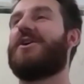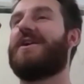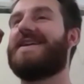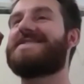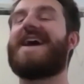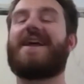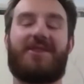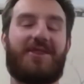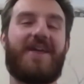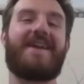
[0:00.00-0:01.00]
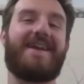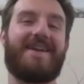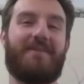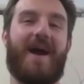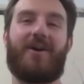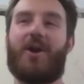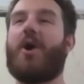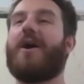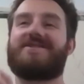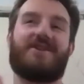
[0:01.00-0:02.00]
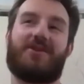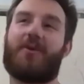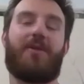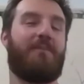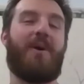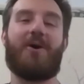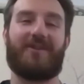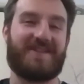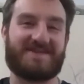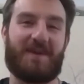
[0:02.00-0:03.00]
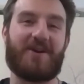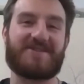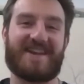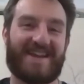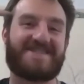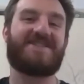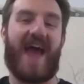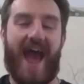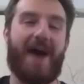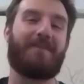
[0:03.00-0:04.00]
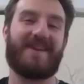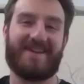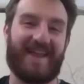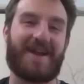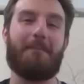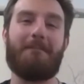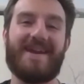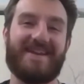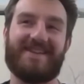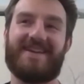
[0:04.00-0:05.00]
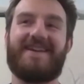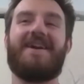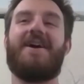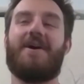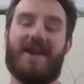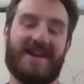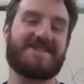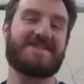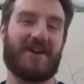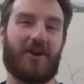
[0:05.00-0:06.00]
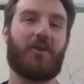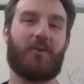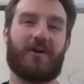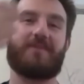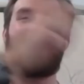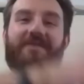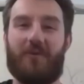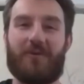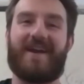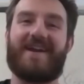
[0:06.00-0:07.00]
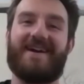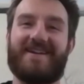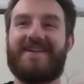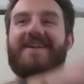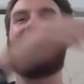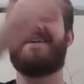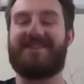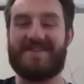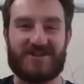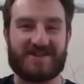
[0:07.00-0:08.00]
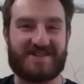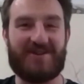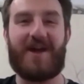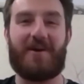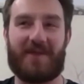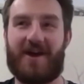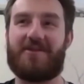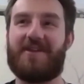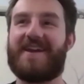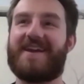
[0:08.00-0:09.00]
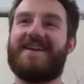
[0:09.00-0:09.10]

he's not thinking about, oh, I should throw the ball to this person. It's happening like immediately, and he's done all the work beforehand to just do that without thinking.